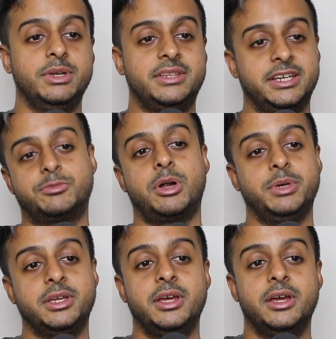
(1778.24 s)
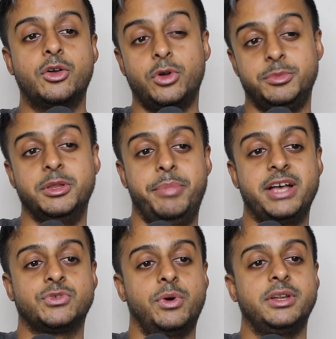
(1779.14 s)
think it's probably going to be the
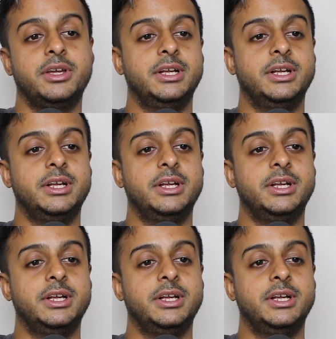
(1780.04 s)
best one.